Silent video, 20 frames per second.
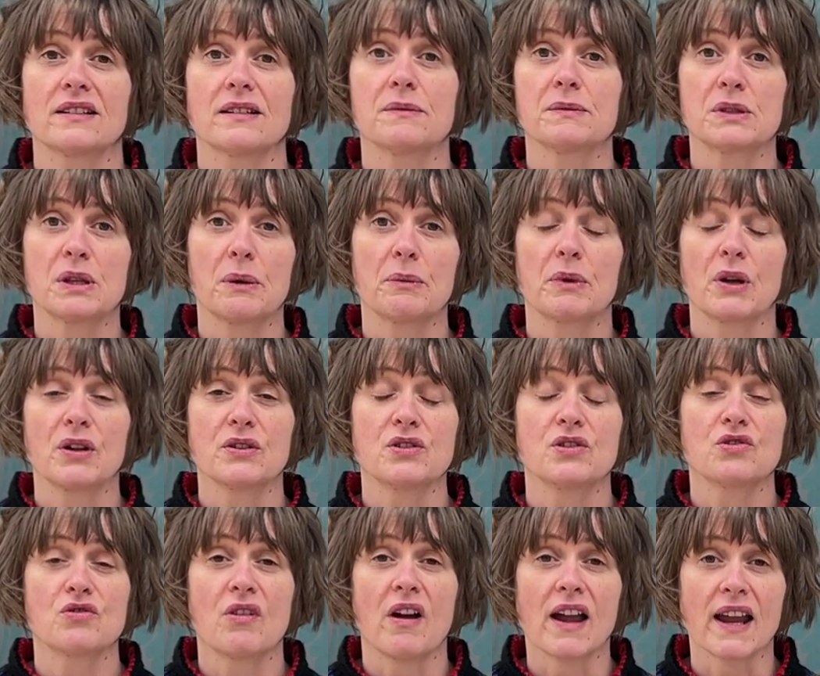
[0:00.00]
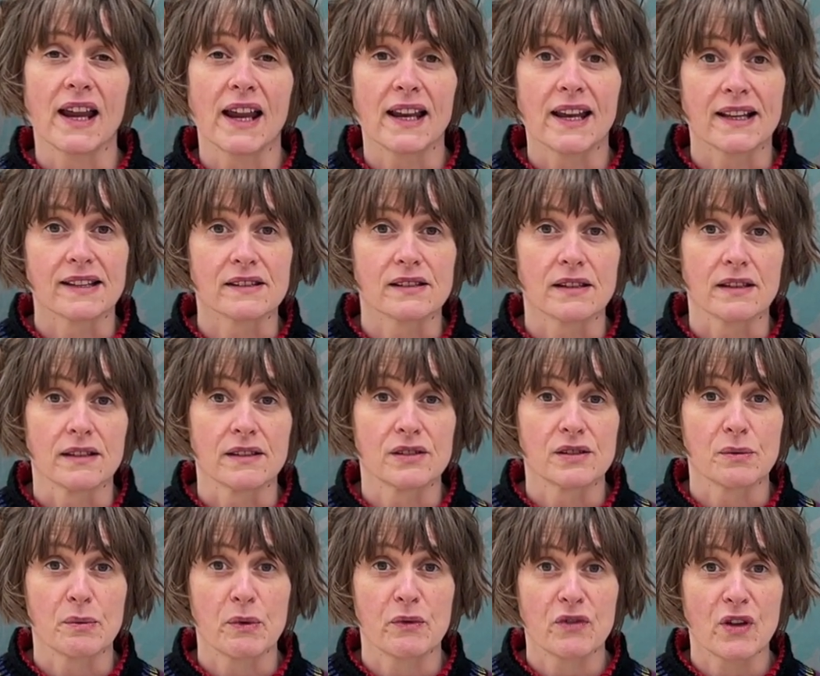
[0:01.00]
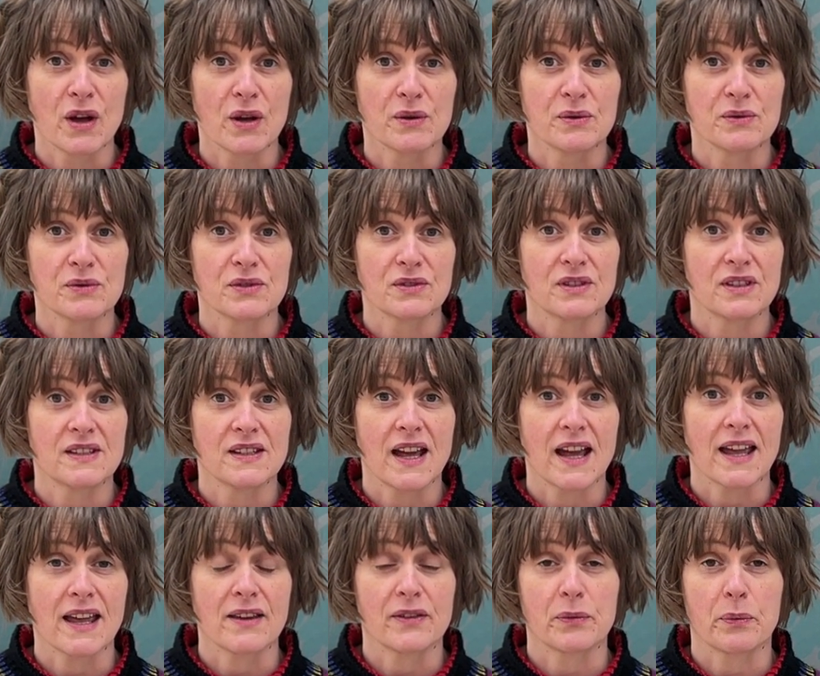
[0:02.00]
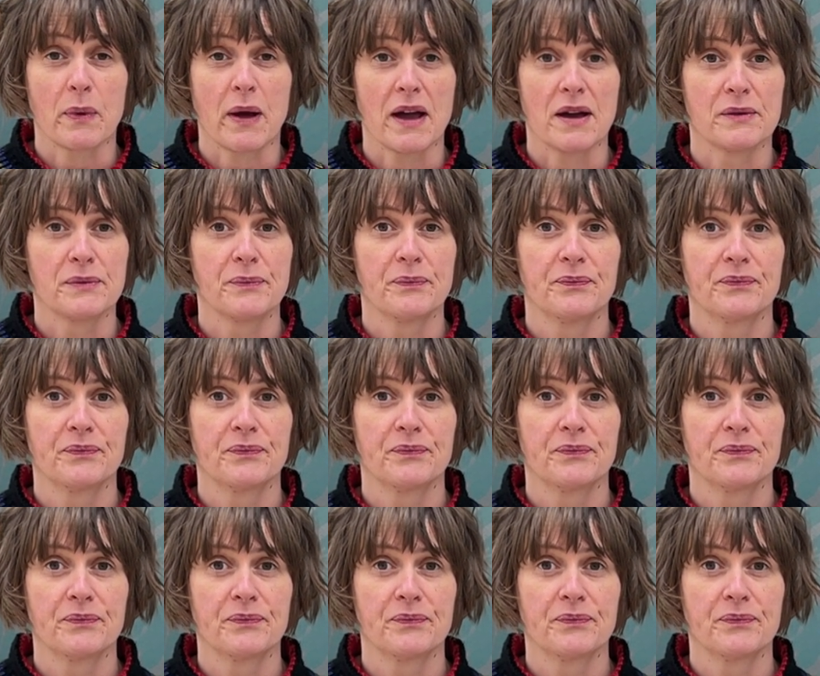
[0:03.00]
and so I'm going to try and answer some of those today as well.